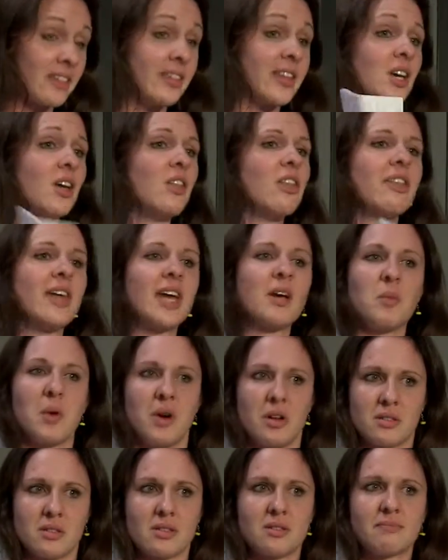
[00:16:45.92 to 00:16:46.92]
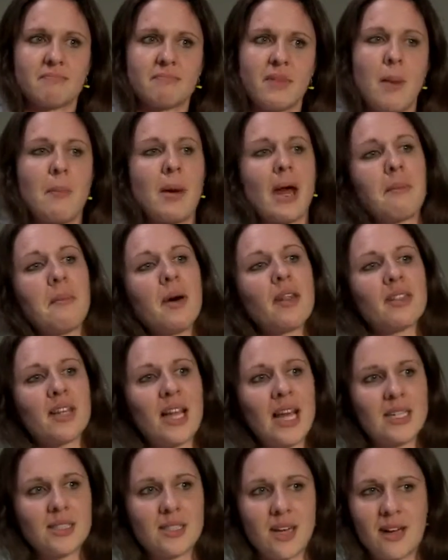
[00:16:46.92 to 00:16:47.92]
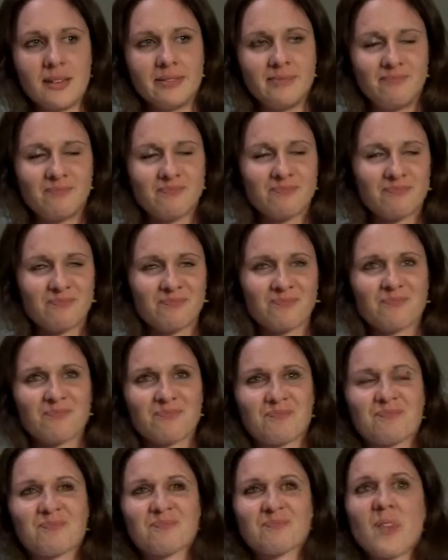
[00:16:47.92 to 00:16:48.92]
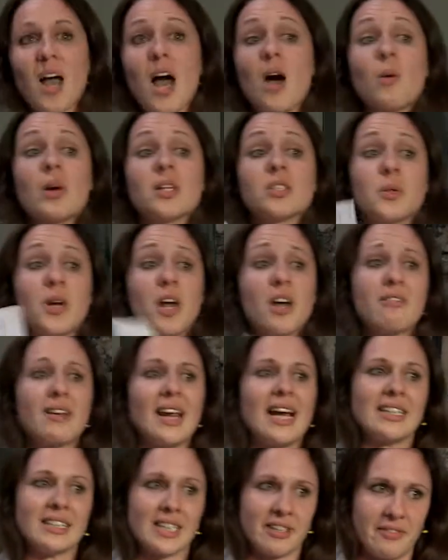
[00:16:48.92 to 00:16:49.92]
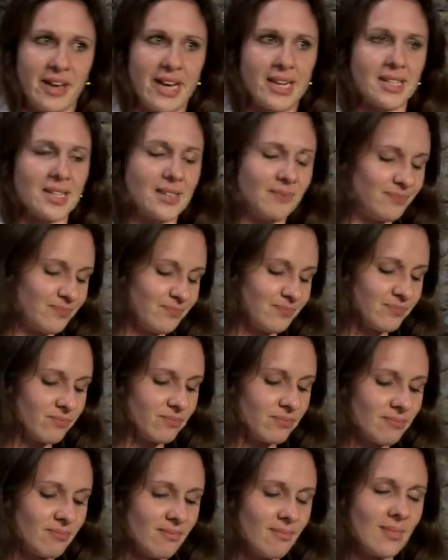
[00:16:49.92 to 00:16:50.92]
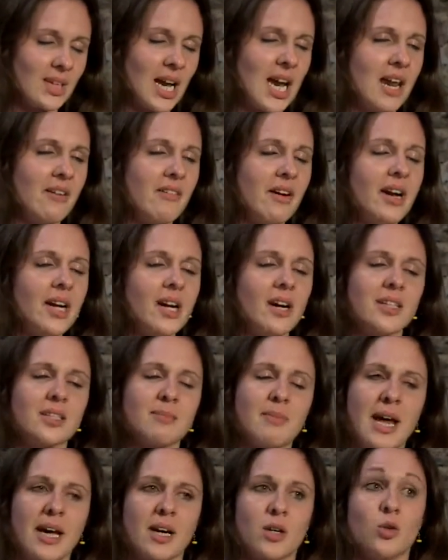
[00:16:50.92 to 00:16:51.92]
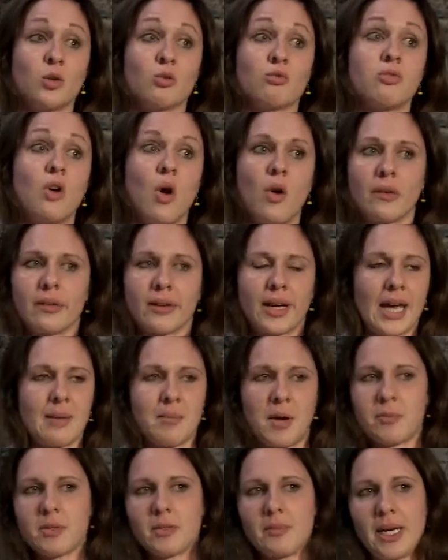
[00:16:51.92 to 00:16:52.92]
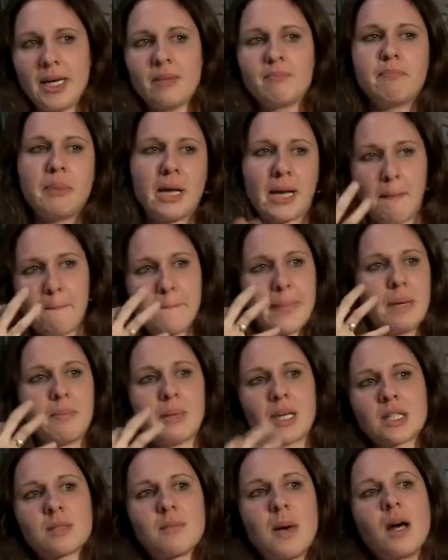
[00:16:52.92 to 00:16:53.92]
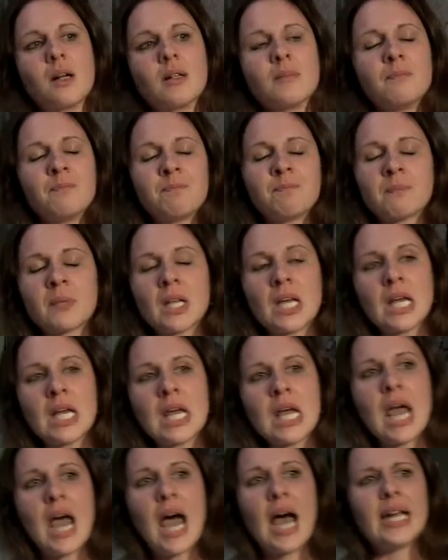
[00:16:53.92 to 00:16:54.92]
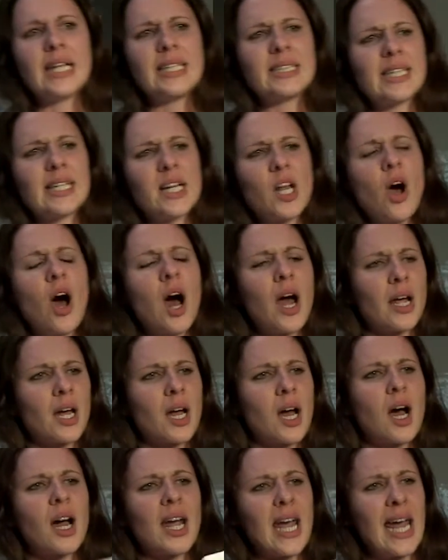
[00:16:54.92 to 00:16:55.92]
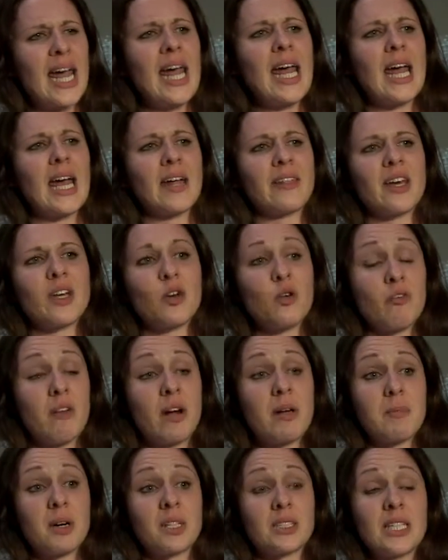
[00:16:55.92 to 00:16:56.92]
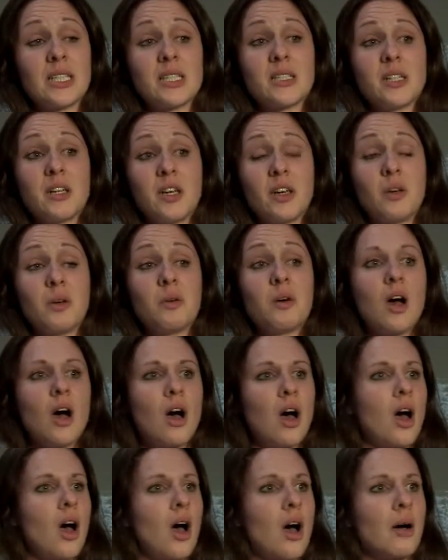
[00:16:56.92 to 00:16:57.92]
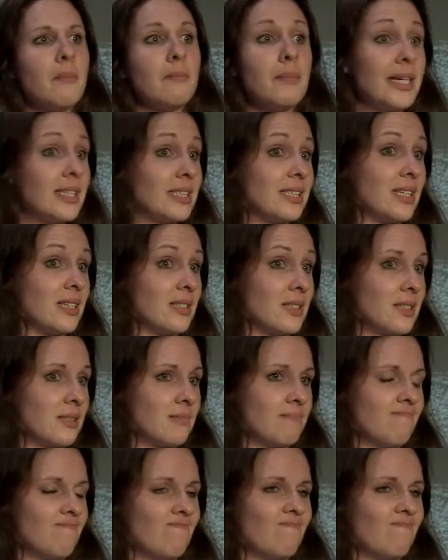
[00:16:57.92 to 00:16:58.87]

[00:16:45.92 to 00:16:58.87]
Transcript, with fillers: The good thing was, about a month later, I went to an overlanding event, and a very nice man called Ron came up to me, big beaming smile. And he said, look, I, I hear that you're very much into maintenance.